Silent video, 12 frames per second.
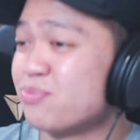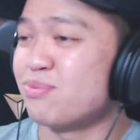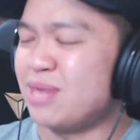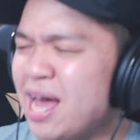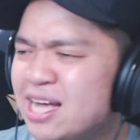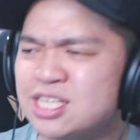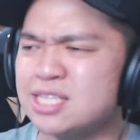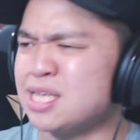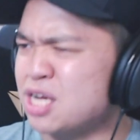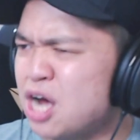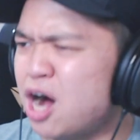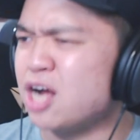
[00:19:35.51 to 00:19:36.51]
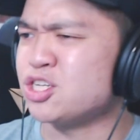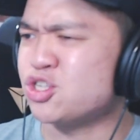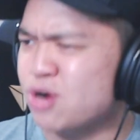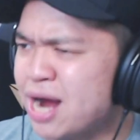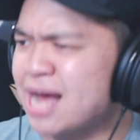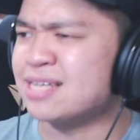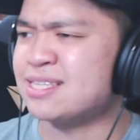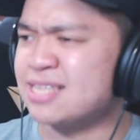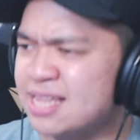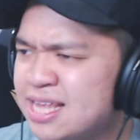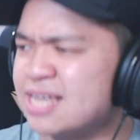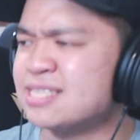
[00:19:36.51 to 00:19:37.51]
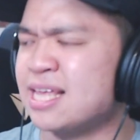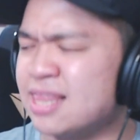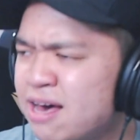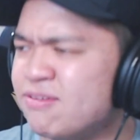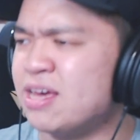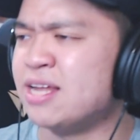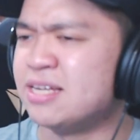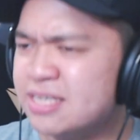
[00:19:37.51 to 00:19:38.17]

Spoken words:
Yeah, just the contrast in this. I love it.